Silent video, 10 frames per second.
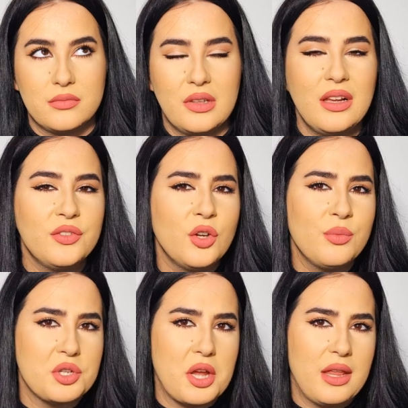Love Don't
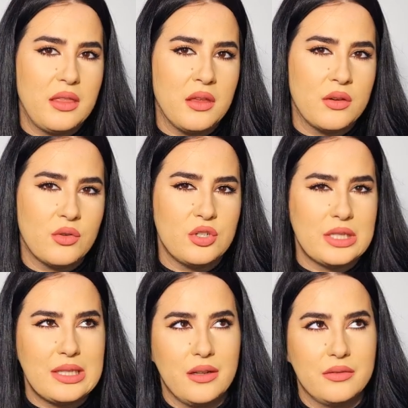Be Shy, I think, or
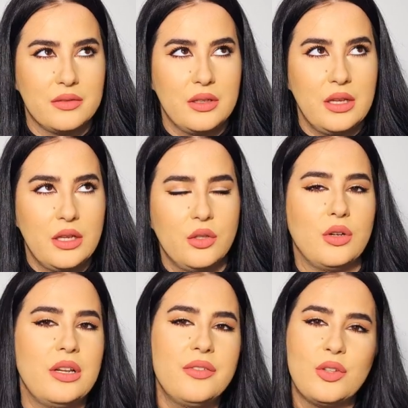just Love.
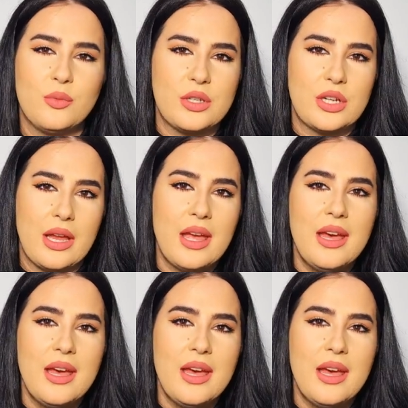No, Love Don't Be Shy.